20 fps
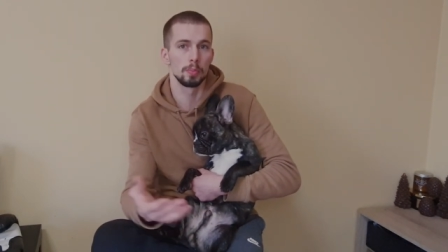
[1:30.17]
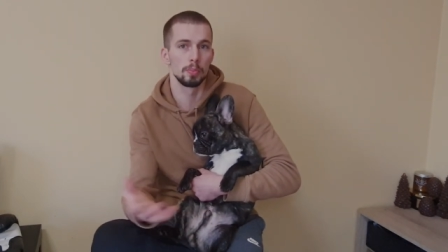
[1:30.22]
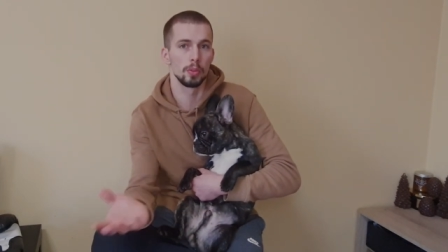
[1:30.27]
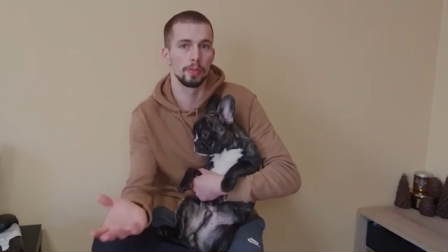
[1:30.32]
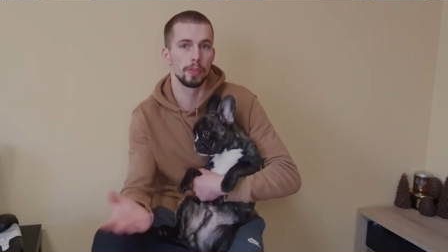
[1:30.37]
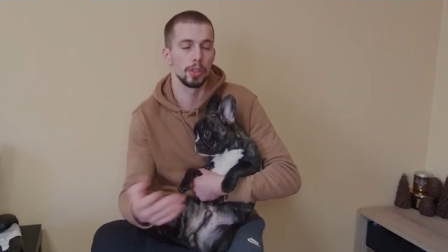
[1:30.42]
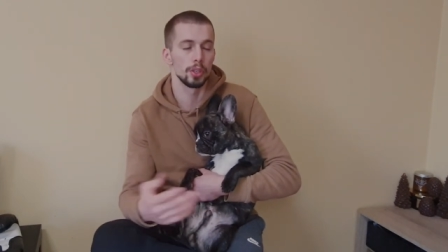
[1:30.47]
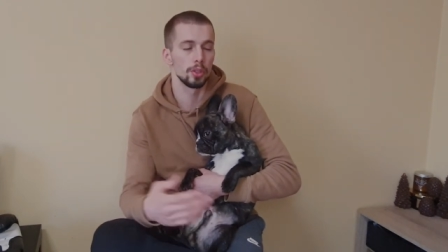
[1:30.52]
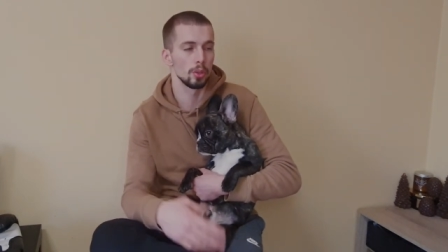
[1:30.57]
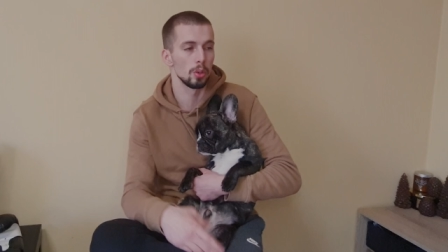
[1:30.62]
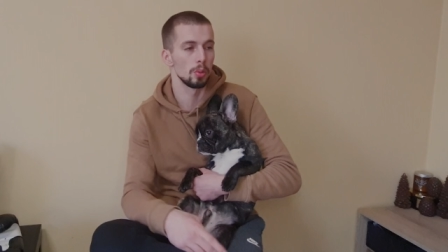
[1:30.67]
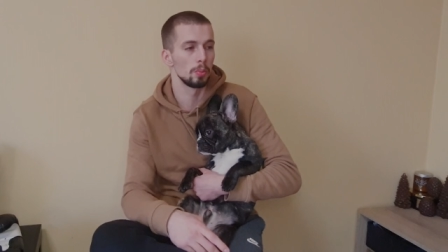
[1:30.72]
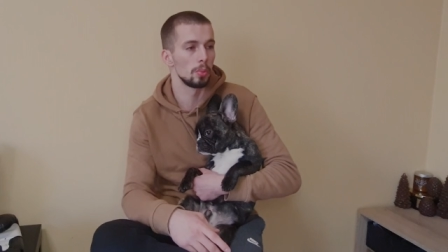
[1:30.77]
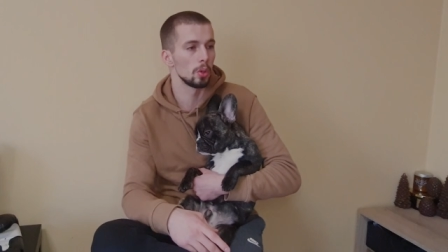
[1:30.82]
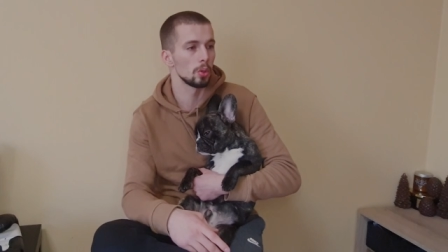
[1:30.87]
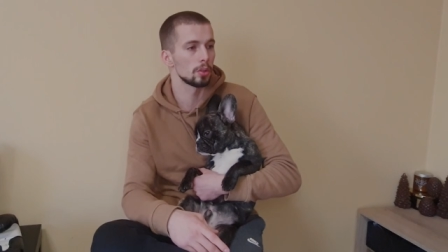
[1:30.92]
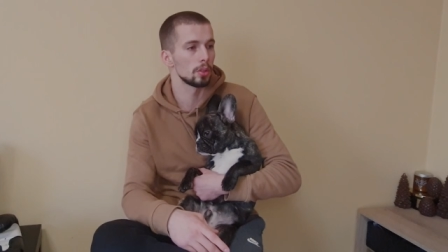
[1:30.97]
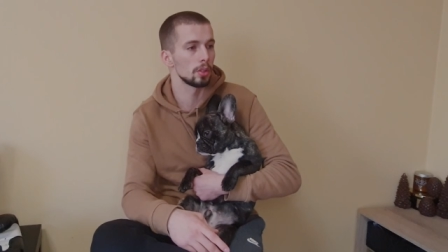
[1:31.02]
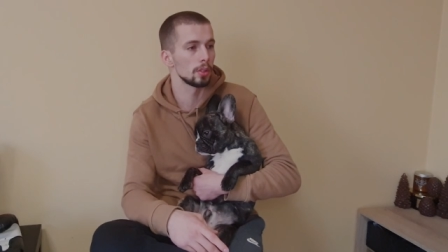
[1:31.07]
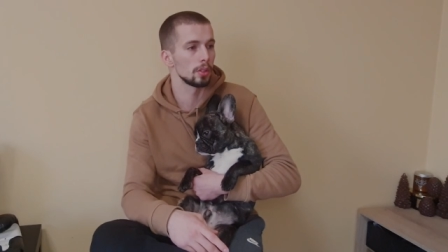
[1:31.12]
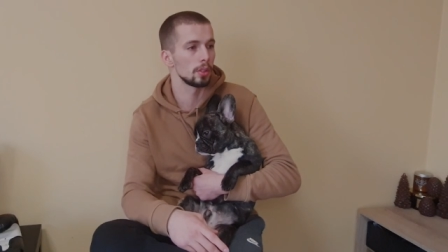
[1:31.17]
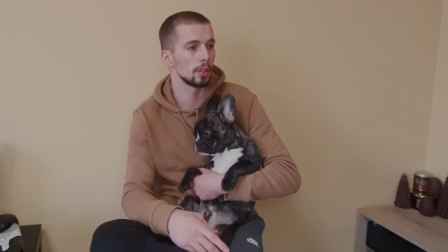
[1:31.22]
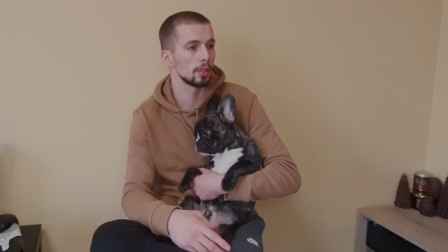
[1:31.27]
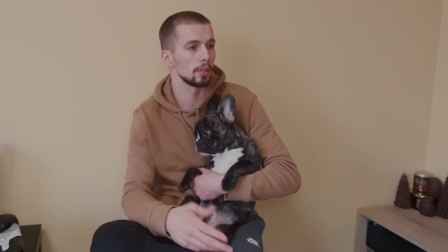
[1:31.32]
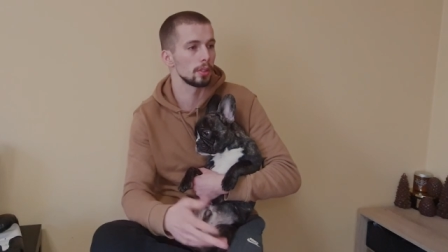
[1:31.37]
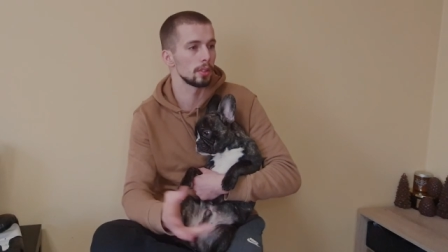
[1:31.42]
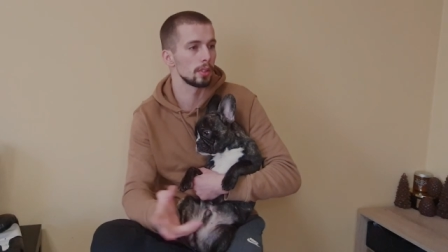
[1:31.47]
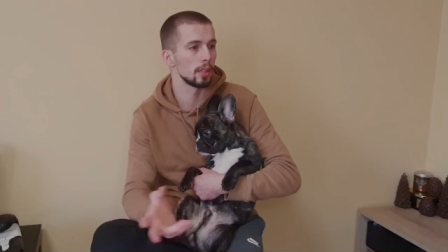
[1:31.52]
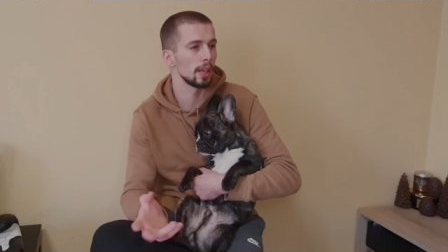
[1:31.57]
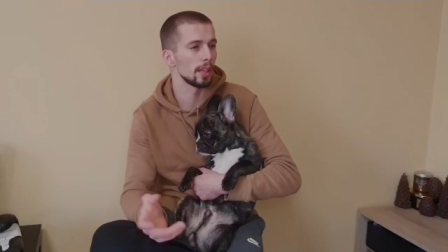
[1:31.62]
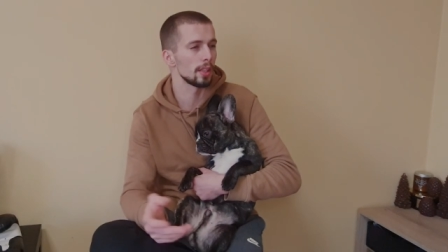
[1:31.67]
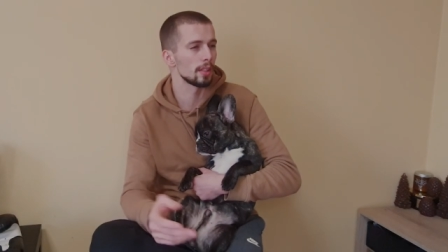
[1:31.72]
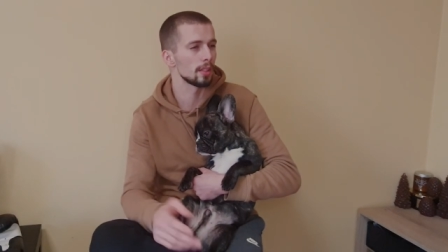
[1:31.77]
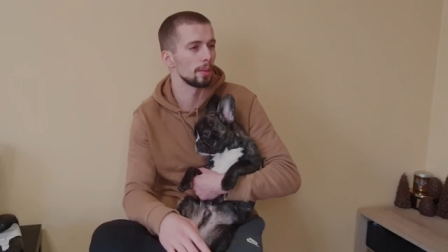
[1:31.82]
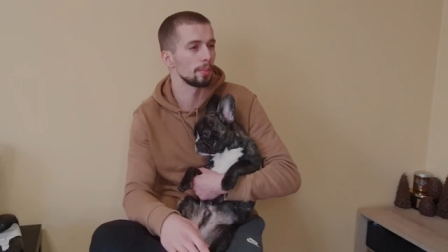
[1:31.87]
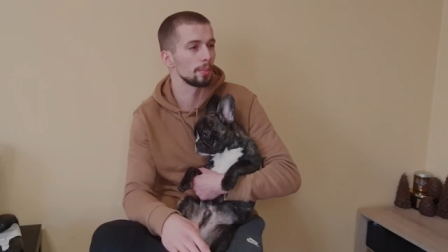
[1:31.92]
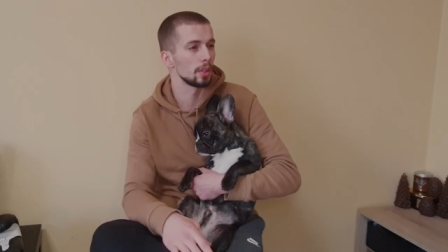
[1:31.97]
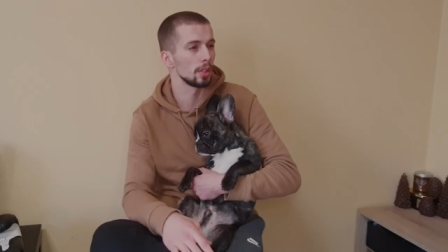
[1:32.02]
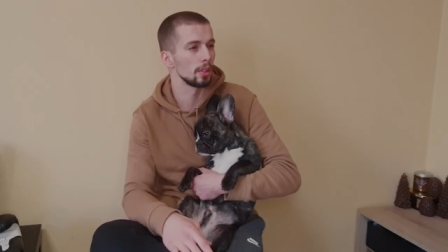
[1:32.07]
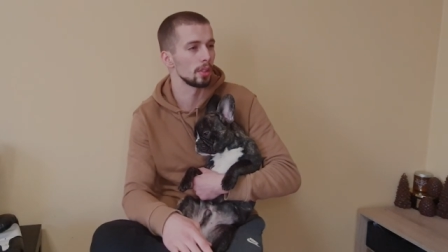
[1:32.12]
professional boxer, that is like
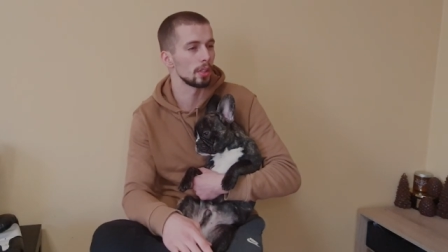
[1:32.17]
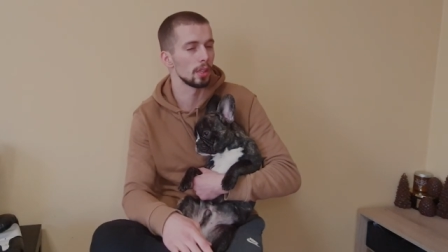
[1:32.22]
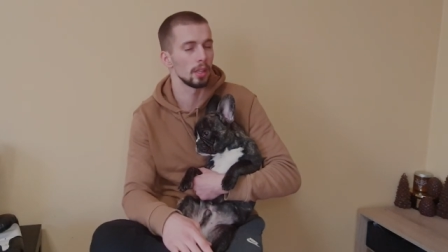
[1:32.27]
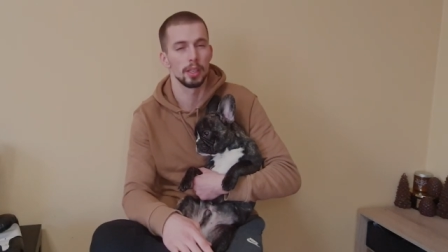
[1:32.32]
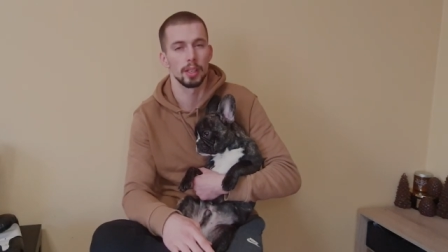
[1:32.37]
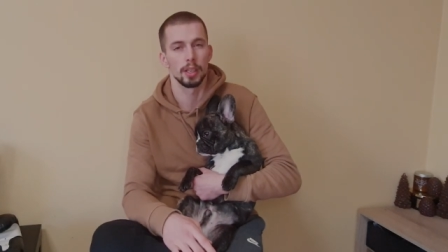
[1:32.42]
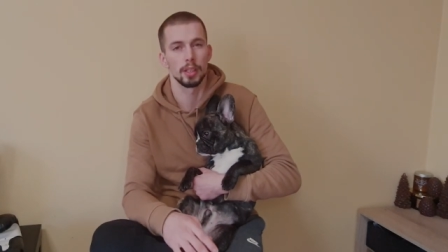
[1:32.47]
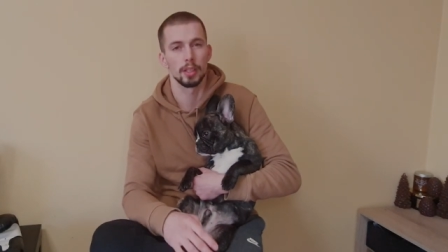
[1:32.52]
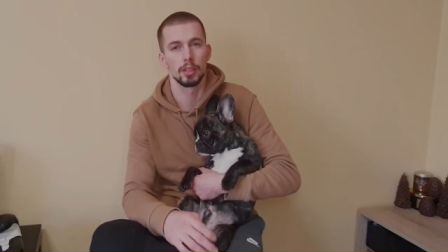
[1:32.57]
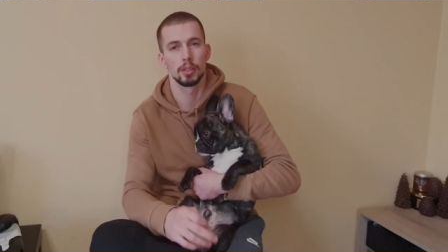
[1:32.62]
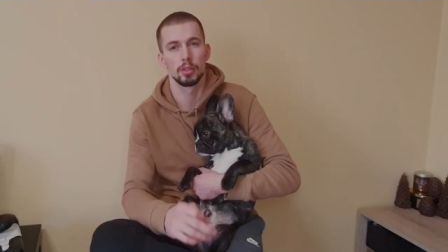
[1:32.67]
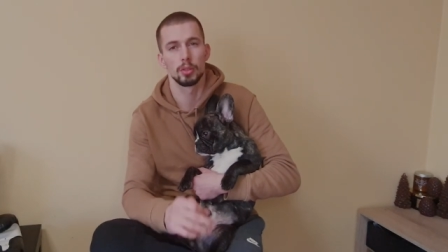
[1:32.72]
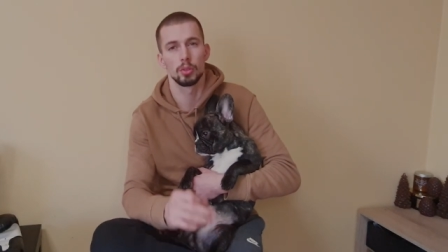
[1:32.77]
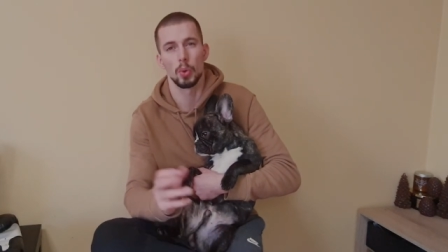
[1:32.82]
something like